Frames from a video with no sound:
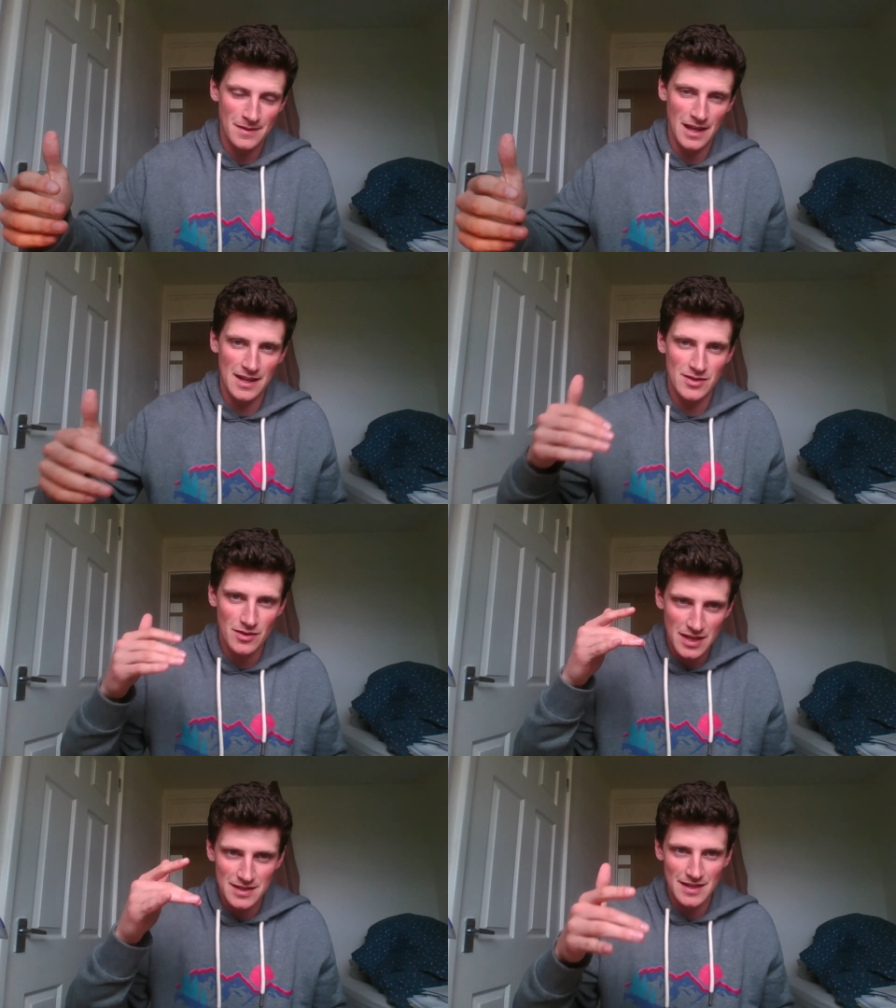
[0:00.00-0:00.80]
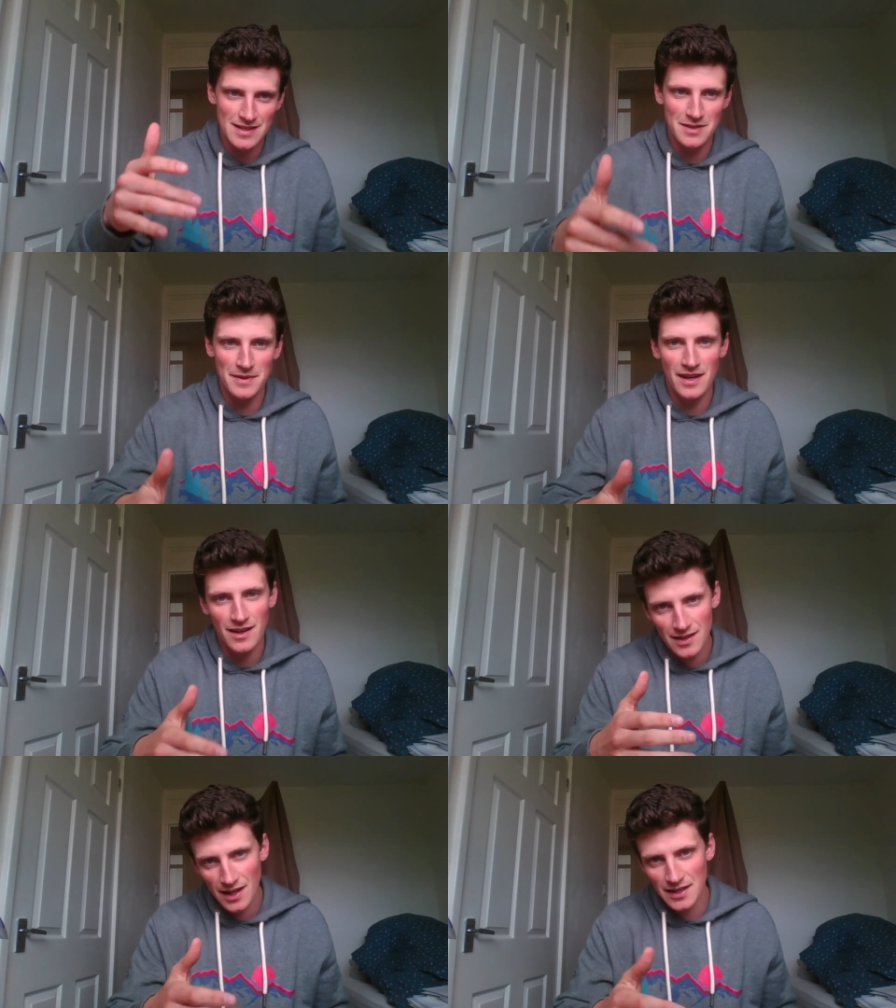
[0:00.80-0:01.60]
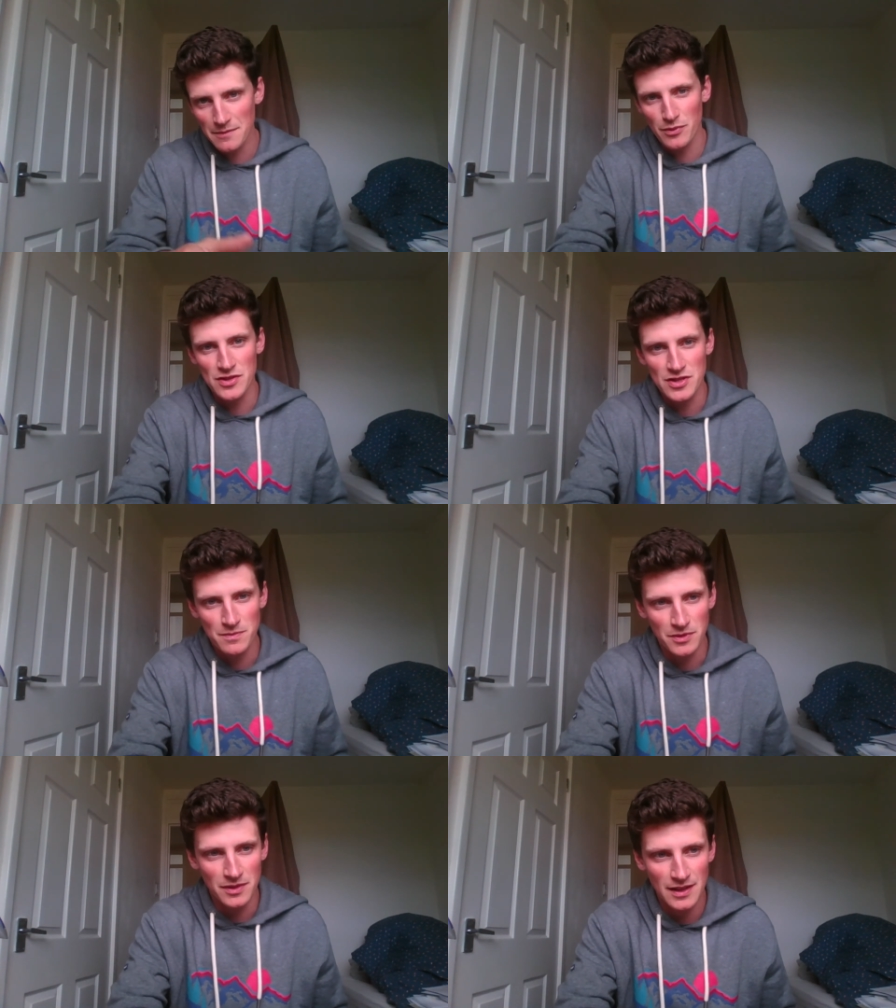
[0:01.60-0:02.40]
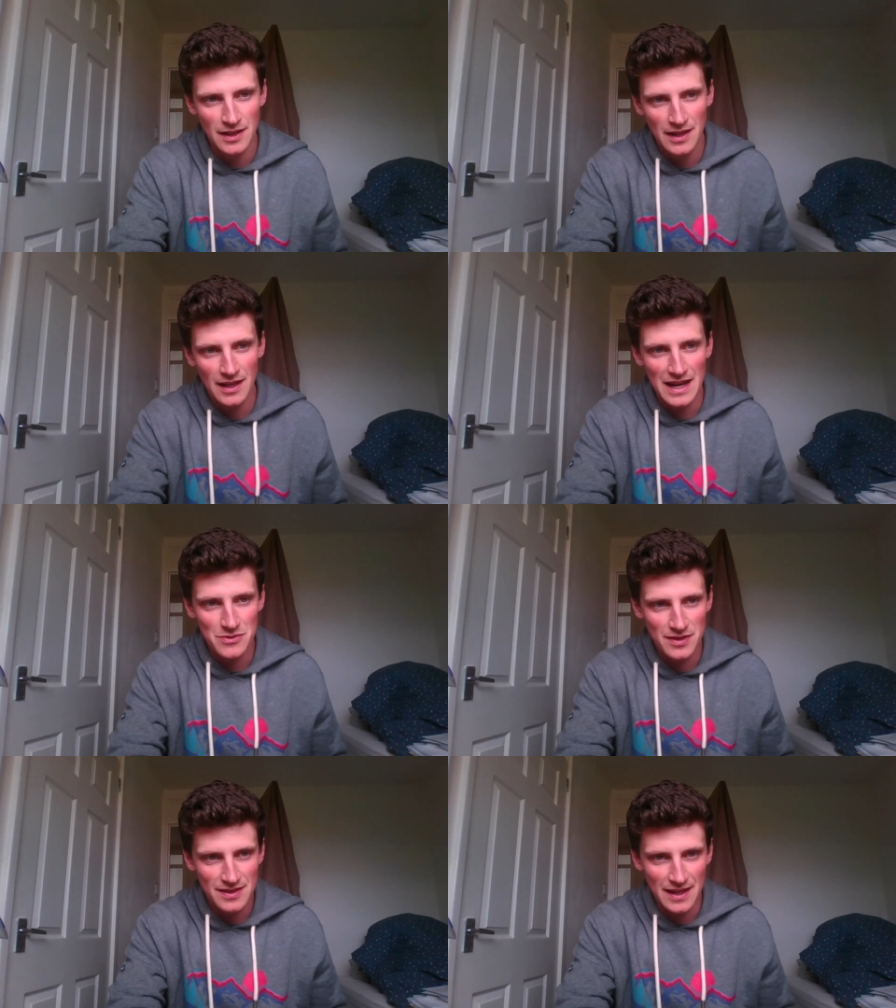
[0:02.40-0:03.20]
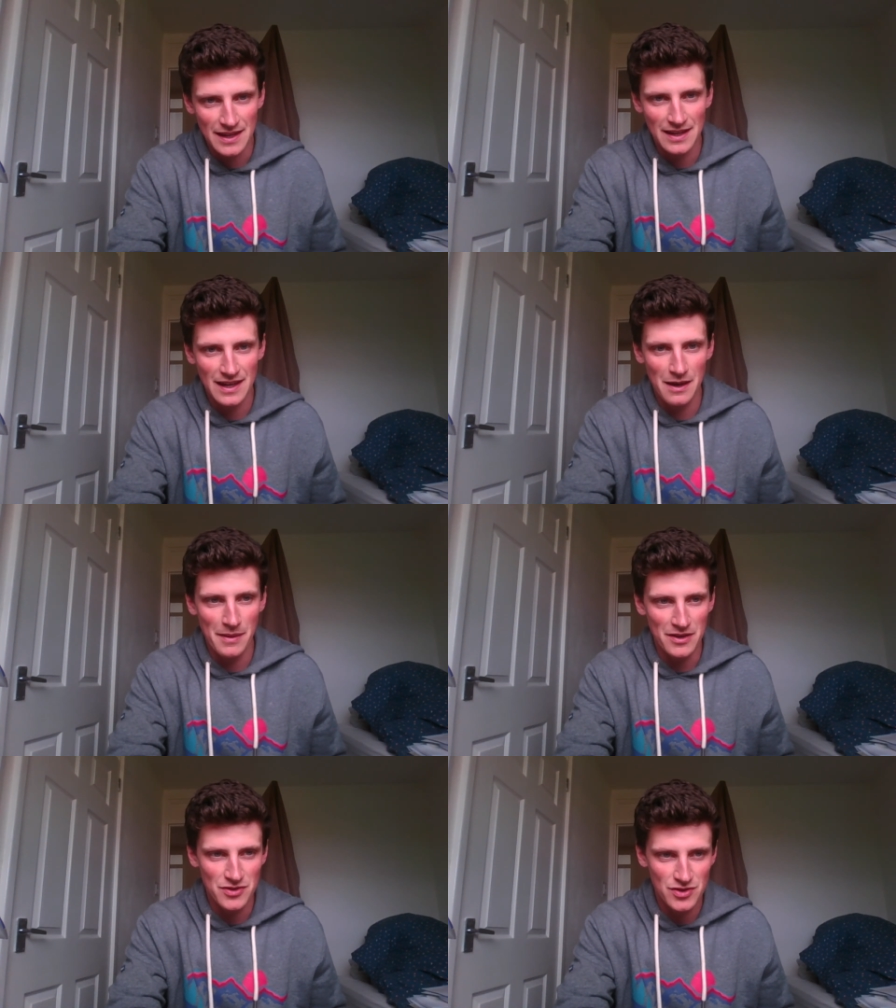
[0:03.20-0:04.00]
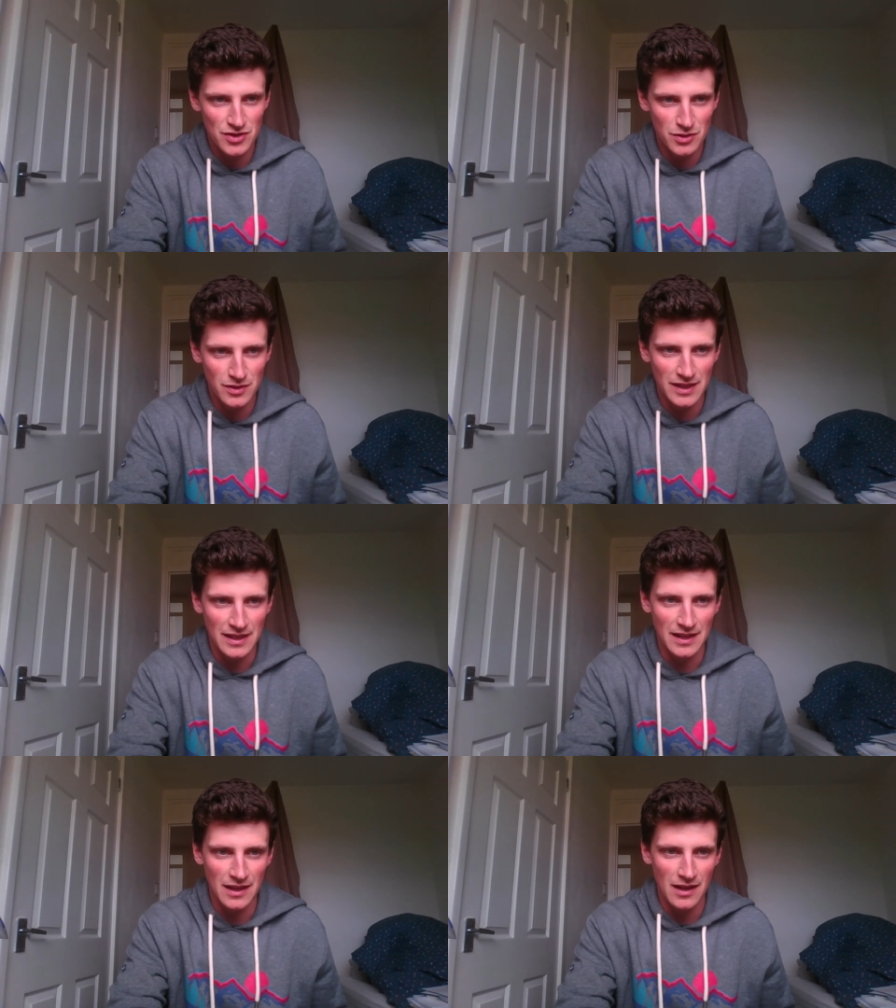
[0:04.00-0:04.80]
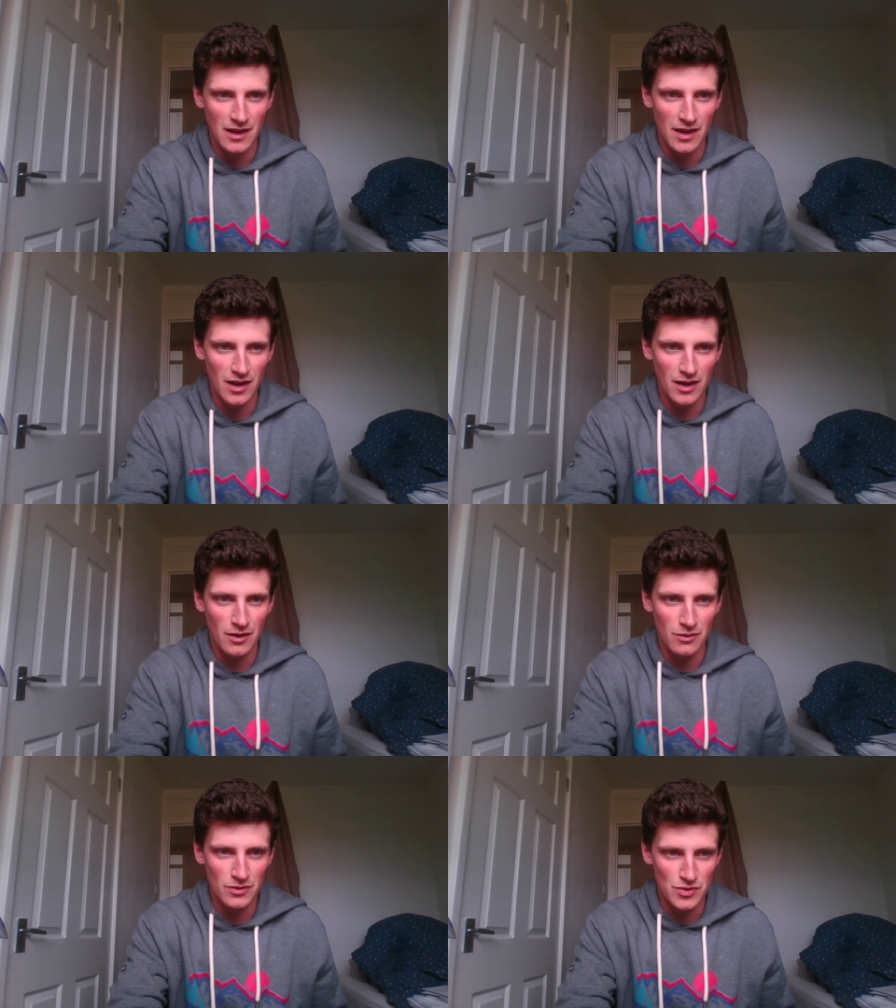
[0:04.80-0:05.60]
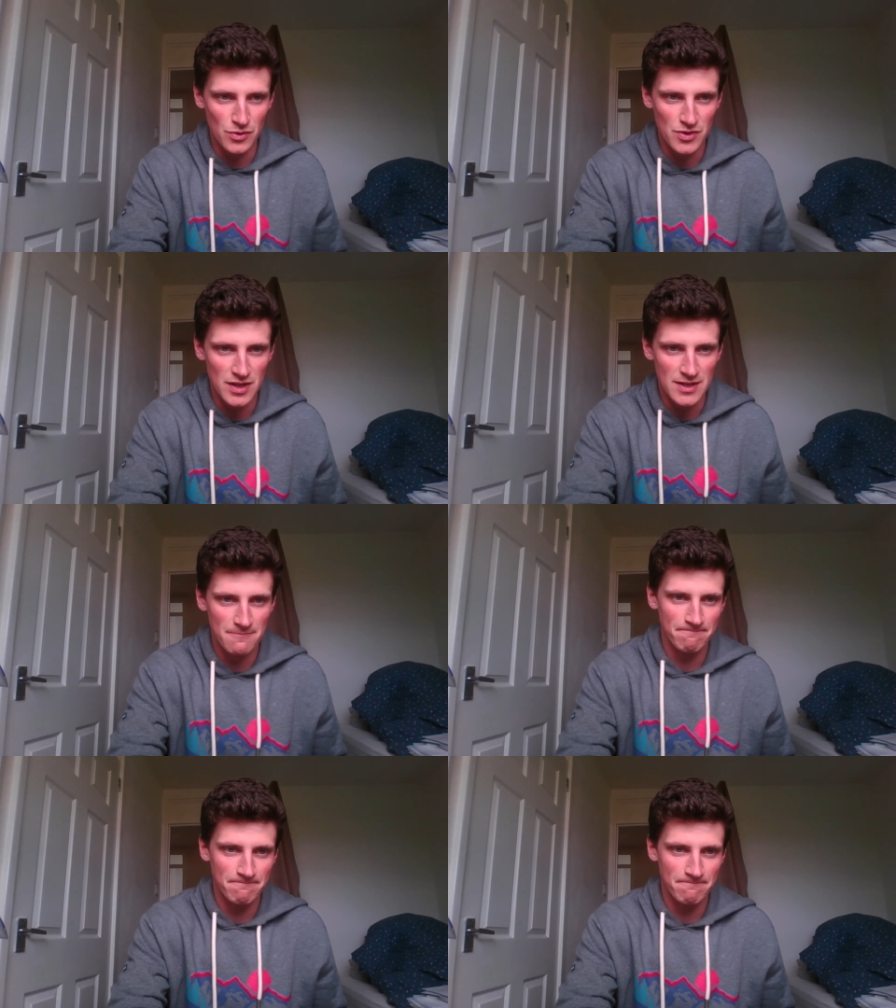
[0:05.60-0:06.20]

And so this is to be our guiding principle as we think about stewarding our resources.